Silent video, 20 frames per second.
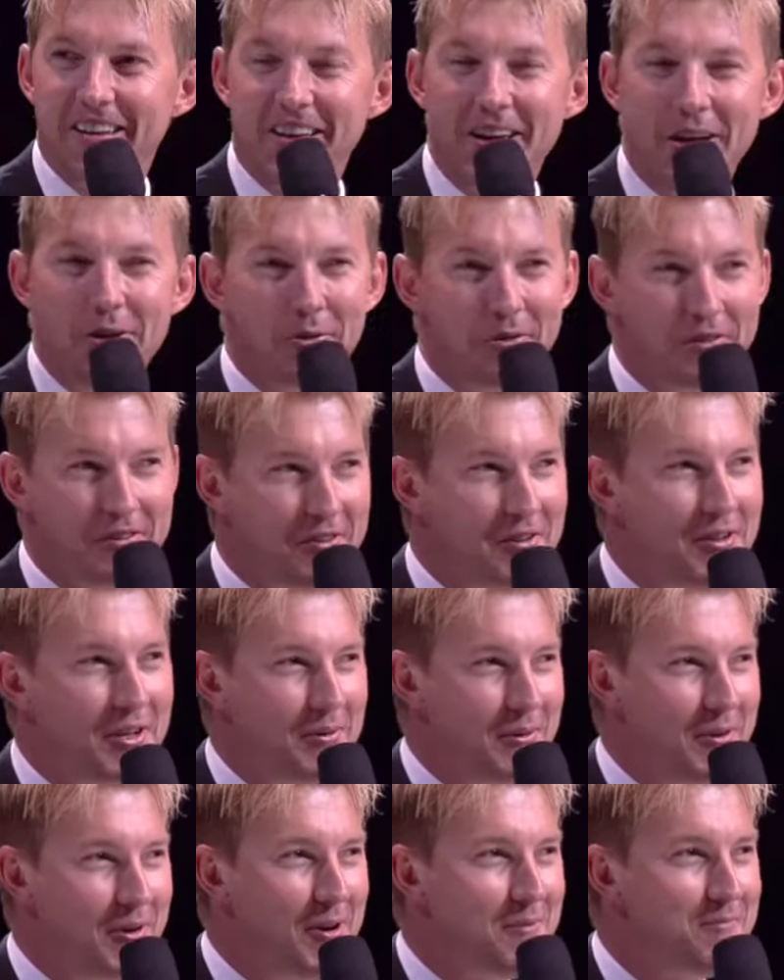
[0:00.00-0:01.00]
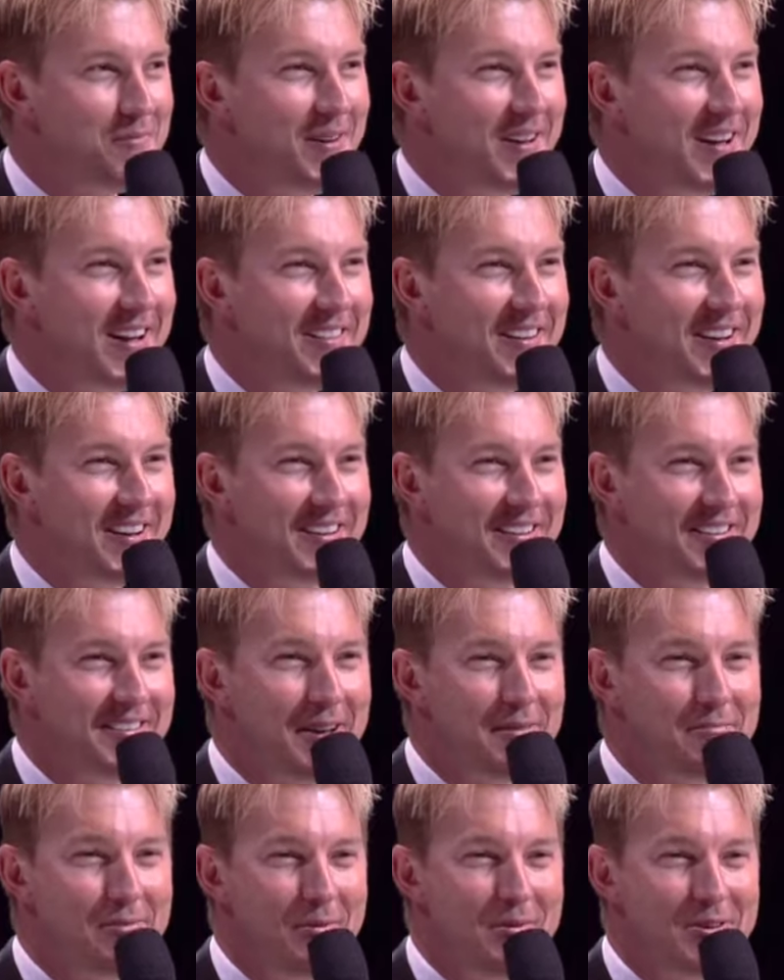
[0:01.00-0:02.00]
Yeah, well, certainly when I'm playing,
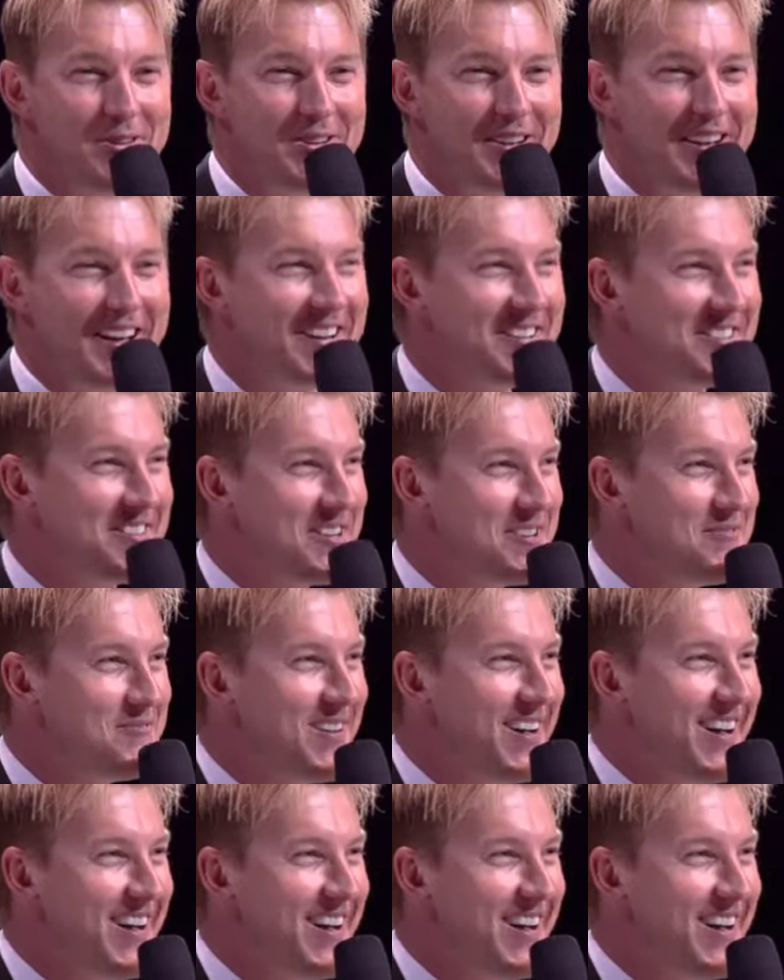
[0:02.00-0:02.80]
they probably should get some.